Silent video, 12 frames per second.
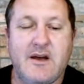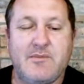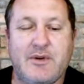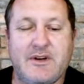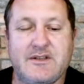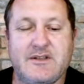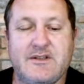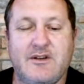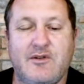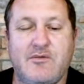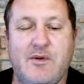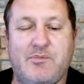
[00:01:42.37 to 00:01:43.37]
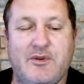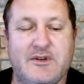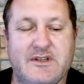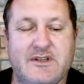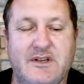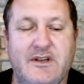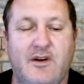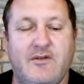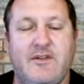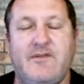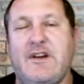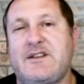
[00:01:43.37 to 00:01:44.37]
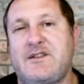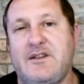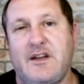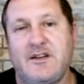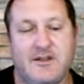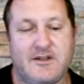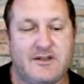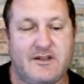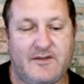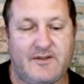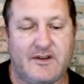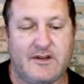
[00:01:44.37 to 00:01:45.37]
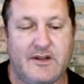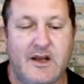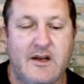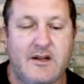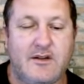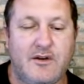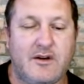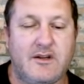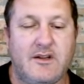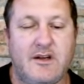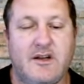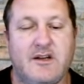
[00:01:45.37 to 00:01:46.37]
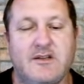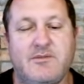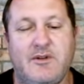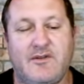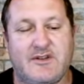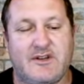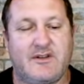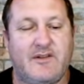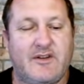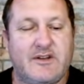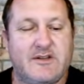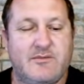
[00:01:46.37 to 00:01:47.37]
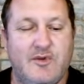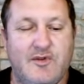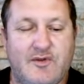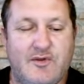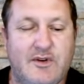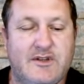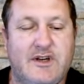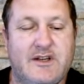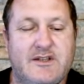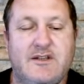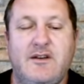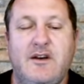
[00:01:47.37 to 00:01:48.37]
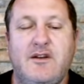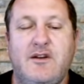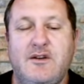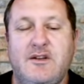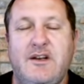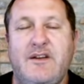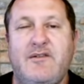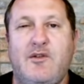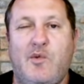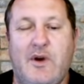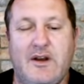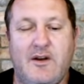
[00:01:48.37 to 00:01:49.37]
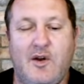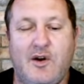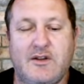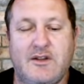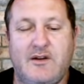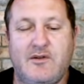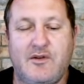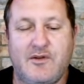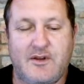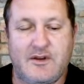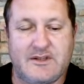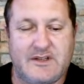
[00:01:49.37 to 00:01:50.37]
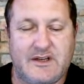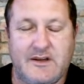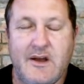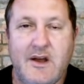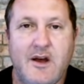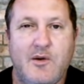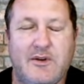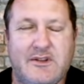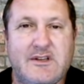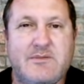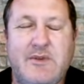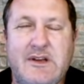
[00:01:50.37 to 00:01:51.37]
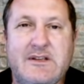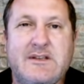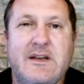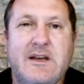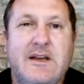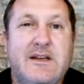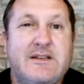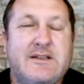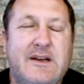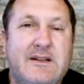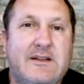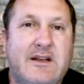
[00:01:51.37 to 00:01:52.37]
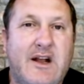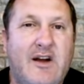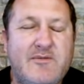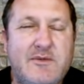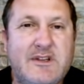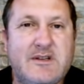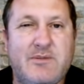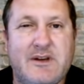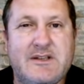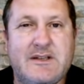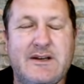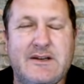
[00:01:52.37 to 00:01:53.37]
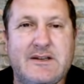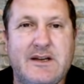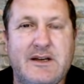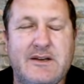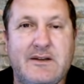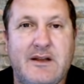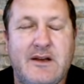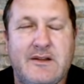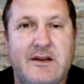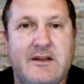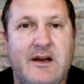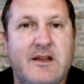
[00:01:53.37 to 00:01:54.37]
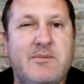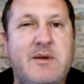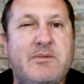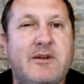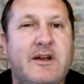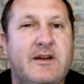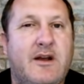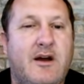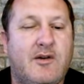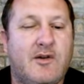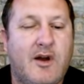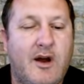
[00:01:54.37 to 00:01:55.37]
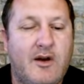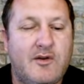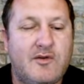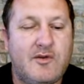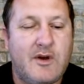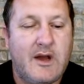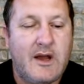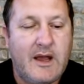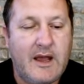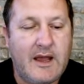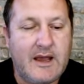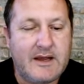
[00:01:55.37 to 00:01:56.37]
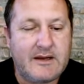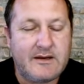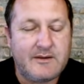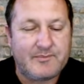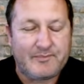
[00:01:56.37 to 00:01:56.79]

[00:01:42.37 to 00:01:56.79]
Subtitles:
President Cyril Ramaphosa said of the vaccination certificate during the announcement of South Africa's move to adjusted alert level 1 lockdown on Thursday. What this means is that the government is basically saying that other people can now go and